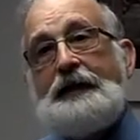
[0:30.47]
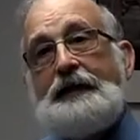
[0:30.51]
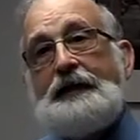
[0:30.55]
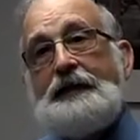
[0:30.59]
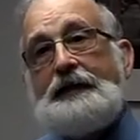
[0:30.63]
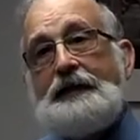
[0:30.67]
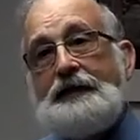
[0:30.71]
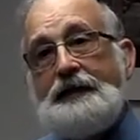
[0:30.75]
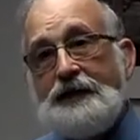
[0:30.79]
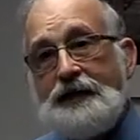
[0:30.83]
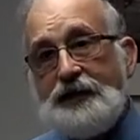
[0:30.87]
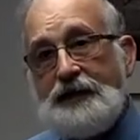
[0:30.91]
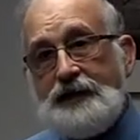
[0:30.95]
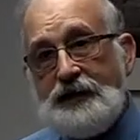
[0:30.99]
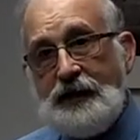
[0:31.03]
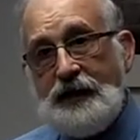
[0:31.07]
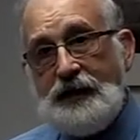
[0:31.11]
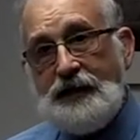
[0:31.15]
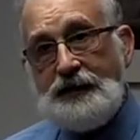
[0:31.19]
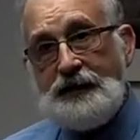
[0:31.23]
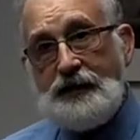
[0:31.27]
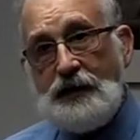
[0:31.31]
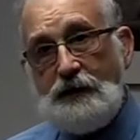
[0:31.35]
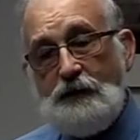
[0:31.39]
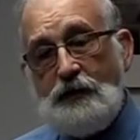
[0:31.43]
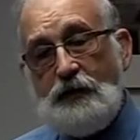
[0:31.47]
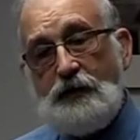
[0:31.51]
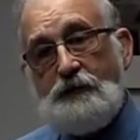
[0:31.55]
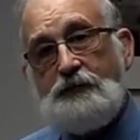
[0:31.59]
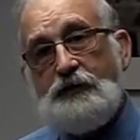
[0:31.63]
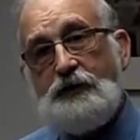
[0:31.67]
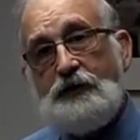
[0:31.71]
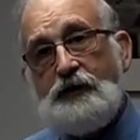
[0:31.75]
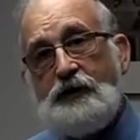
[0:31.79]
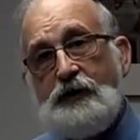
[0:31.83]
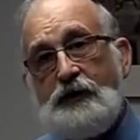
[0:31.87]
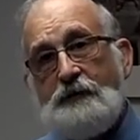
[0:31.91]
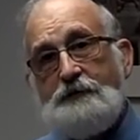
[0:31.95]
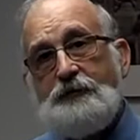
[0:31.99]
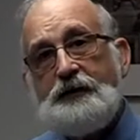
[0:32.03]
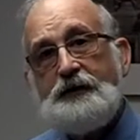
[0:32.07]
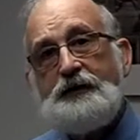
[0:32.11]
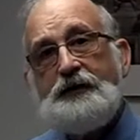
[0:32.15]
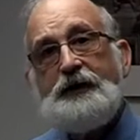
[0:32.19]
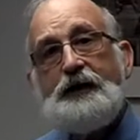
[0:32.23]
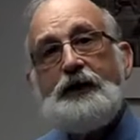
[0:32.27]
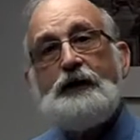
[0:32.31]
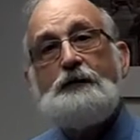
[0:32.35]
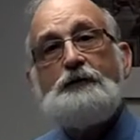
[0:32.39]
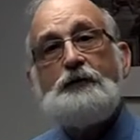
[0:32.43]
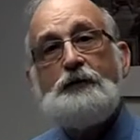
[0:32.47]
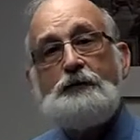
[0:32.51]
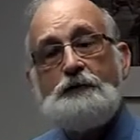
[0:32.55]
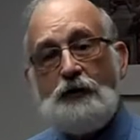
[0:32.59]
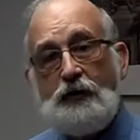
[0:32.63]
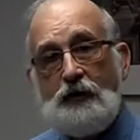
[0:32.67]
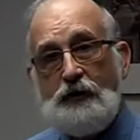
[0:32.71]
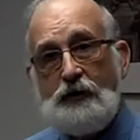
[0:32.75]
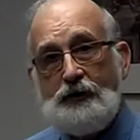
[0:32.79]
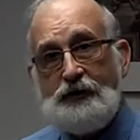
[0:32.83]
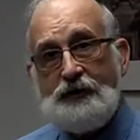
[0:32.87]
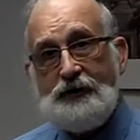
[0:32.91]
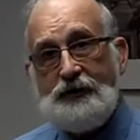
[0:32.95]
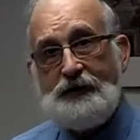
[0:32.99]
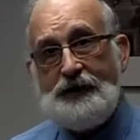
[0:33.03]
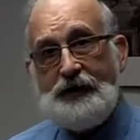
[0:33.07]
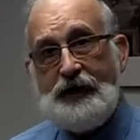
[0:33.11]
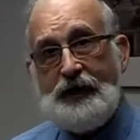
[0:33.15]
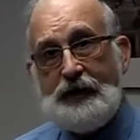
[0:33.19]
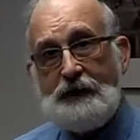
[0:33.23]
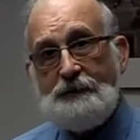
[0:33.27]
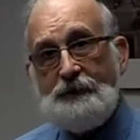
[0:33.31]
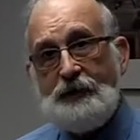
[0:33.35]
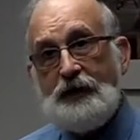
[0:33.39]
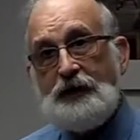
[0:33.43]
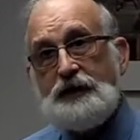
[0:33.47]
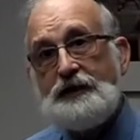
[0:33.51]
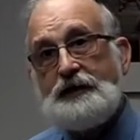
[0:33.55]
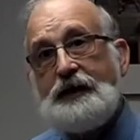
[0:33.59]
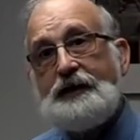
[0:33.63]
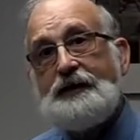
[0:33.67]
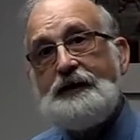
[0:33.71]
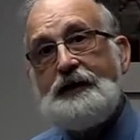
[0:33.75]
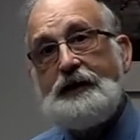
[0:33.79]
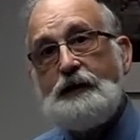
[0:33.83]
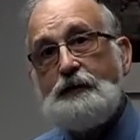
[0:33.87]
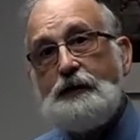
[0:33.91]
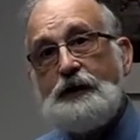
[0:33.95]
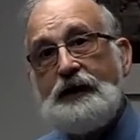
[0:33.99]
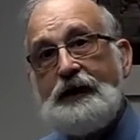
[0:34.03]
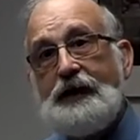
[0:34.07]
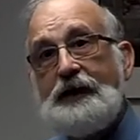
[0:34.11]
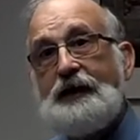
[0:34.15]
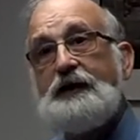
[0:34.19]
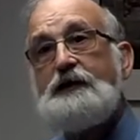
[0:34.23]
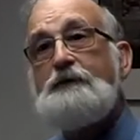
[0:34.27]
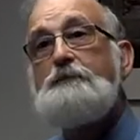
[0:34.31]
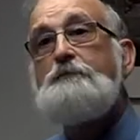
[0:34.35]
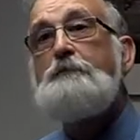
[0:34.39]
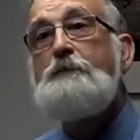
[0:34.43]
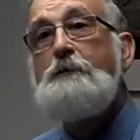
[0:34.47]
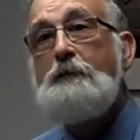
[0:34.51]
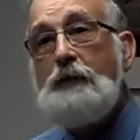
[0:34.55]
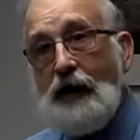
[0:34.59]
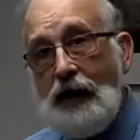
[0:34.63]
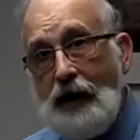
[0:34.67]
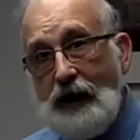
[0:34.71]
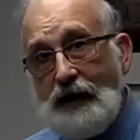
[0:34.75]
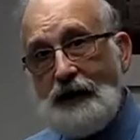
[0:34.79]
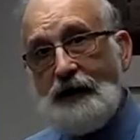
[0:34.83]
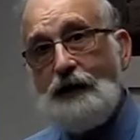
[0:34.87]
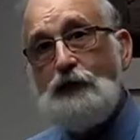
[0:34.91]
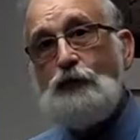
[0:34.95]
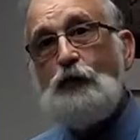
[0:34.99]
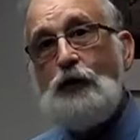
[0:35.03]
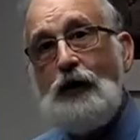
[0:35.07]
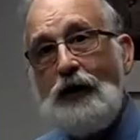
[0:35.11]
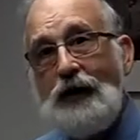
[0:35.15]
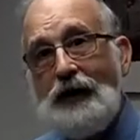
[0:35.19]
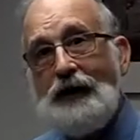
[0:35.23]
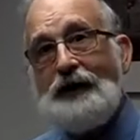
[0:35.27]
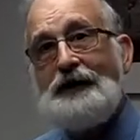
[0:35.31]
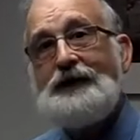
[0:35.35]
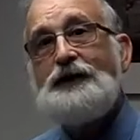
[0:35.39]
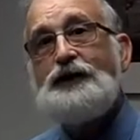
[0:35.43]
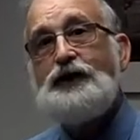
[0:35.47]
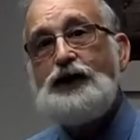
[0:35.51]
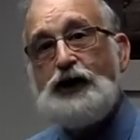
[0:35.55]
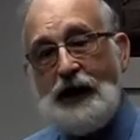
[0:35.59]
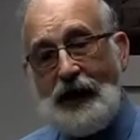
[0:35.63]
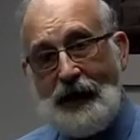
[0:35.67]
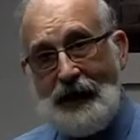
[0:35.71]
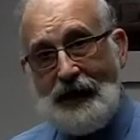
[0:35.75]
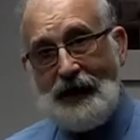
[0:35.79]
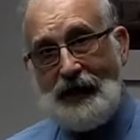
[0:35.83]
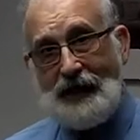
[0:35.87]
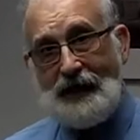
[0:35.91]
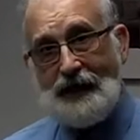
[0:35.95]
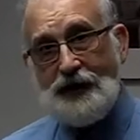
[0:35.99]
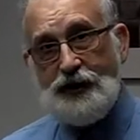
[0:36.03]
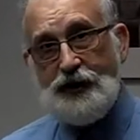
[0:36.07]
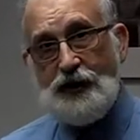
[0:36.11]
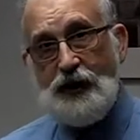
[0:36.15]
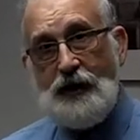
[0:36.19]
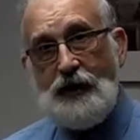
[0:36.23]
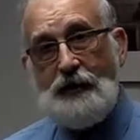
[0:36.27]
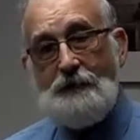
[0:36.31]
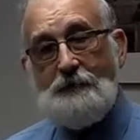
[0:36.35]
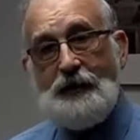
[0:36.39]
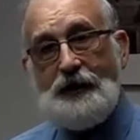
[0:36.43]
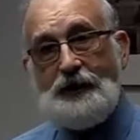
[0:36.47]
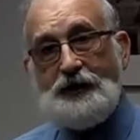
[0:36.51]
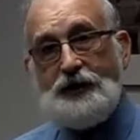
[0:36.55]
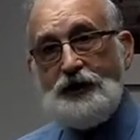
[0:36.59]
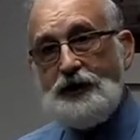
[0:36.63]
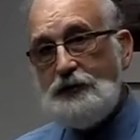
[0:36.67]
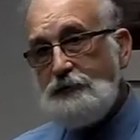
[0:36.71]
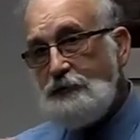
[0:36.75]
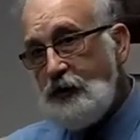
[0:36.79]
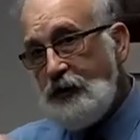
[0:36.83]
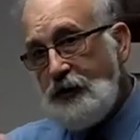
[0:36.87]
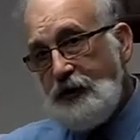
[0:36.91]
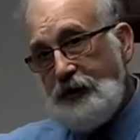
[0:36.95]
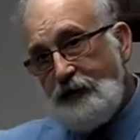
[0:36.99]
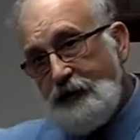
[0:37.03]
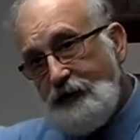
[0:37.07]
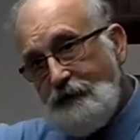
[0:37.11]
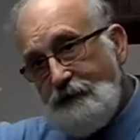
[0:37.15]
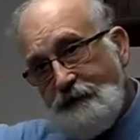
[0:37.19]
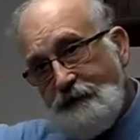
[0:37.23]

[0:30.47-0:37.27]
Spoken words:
In this case, I want to put it up in the upper part of the neck because I think we can get a body-wide change by just putting it at the